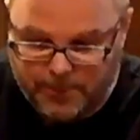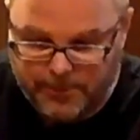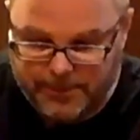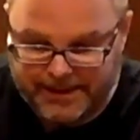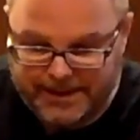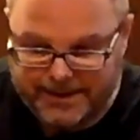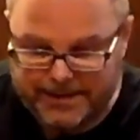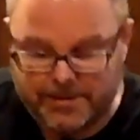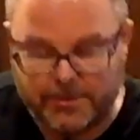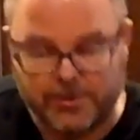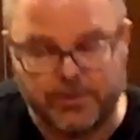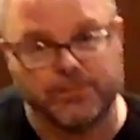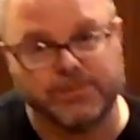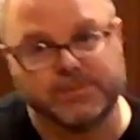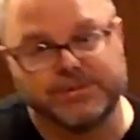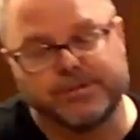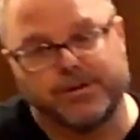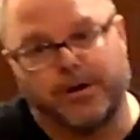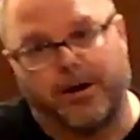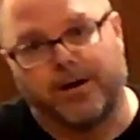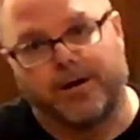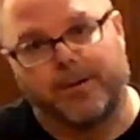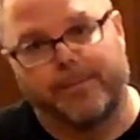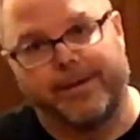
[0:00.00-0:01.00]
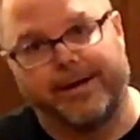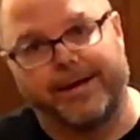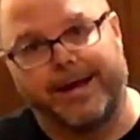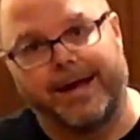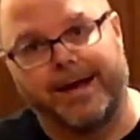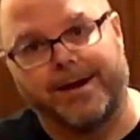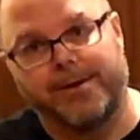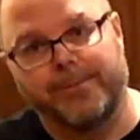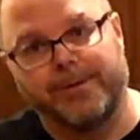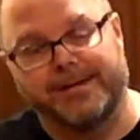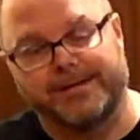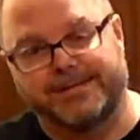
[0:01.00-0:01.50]
we need to do is talk about how
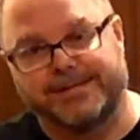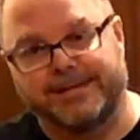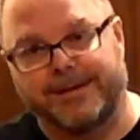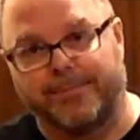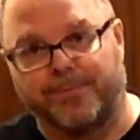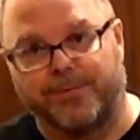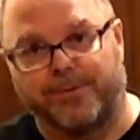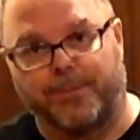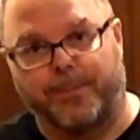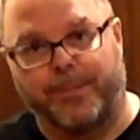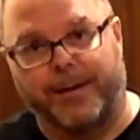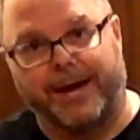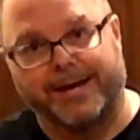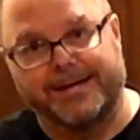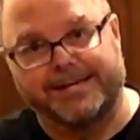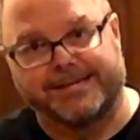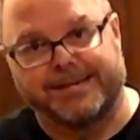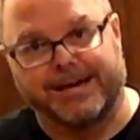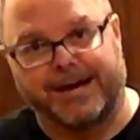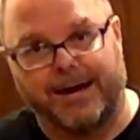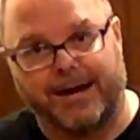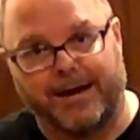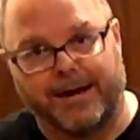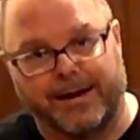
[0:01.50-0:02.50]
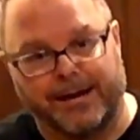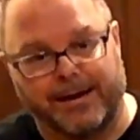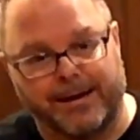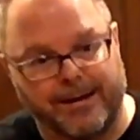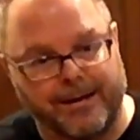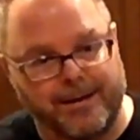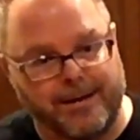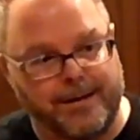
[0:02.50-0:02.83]
do we assemble the pad thai.